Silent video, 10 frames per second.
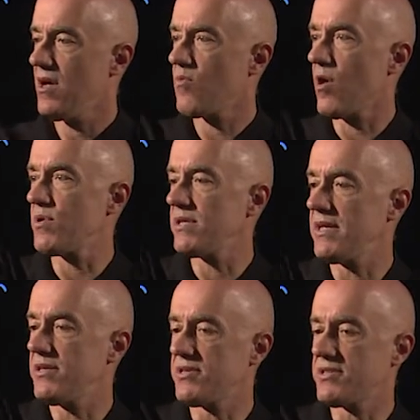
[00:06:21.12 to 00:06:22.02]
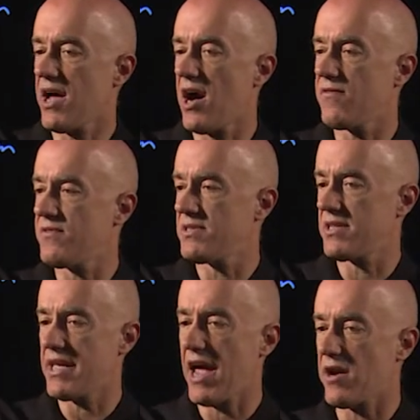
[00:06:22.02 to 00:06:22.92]
What we need to solve is
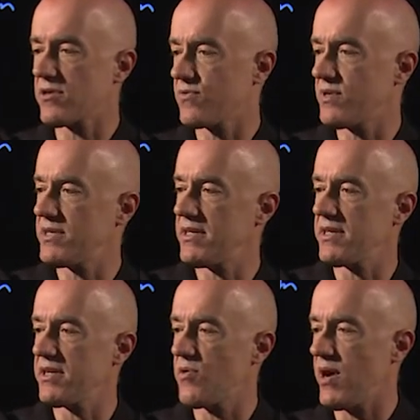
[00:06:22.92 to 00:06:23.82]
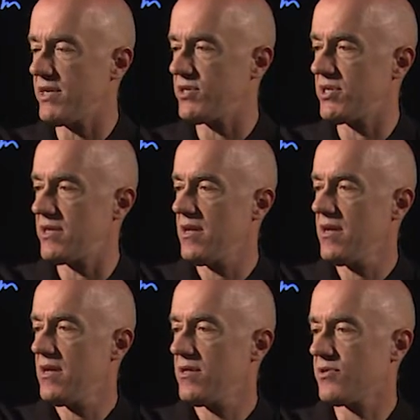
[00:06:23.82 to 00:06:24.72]
the characteristic equation
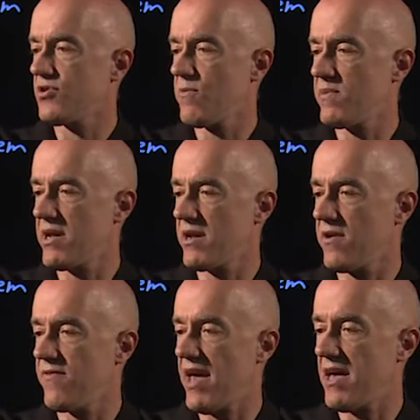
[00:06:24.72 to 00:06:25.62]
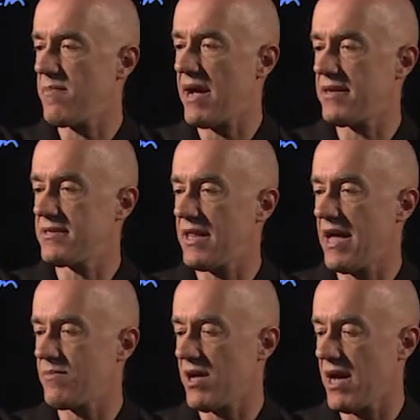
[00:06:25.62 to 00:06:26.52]
determinant of a minus
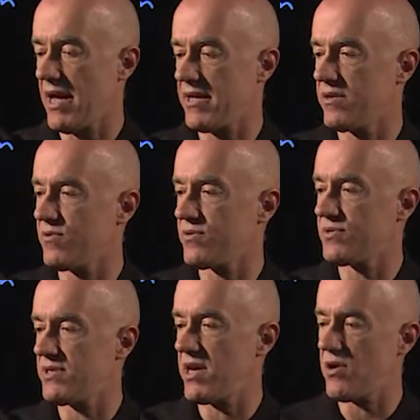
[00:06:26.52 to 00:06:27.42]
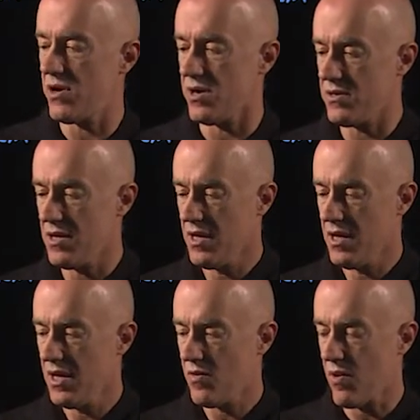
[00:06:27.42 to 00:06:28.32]
lambda i equals 0.
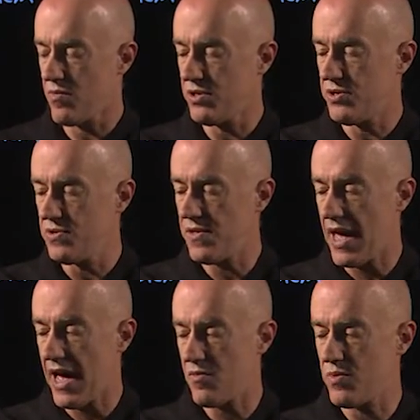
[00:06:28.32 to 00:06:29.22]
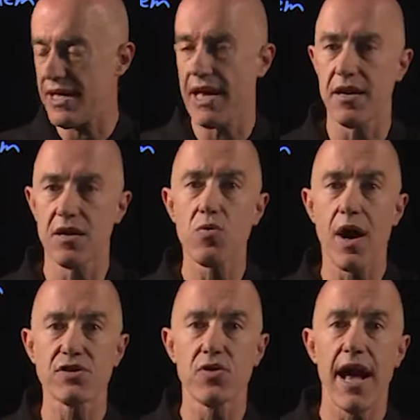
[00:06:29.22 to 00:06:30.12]
When we do that, we get a
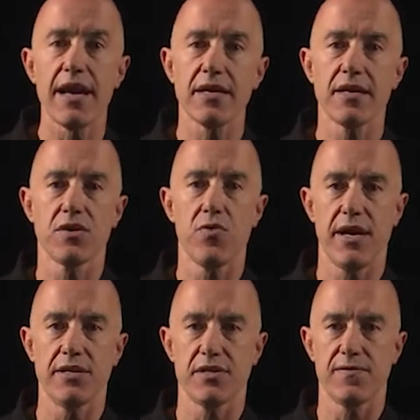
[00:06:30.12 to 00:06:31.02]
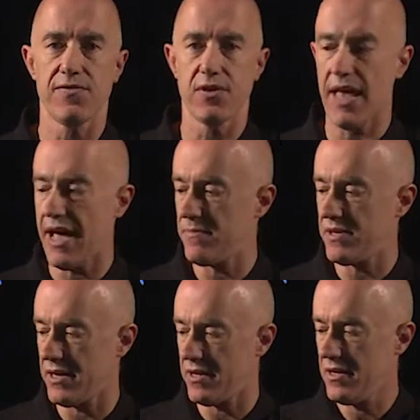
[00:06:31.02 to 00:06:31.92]
quadratic equation for
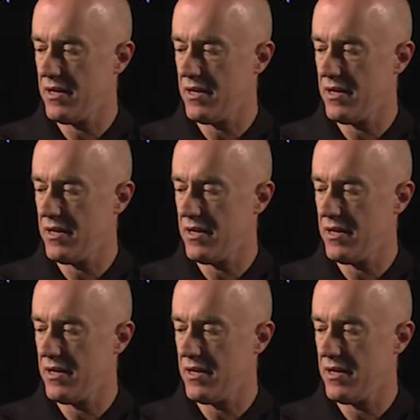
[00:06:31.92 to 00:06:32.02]
lambda.